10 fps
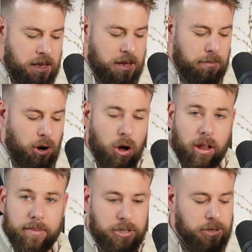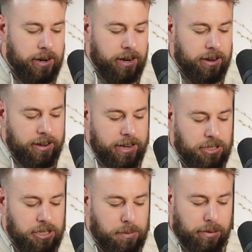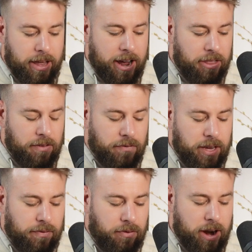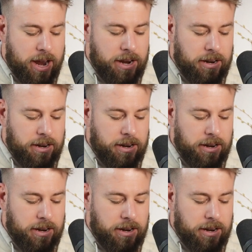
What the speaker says: But all I'm doing is just playing on the 5th fret,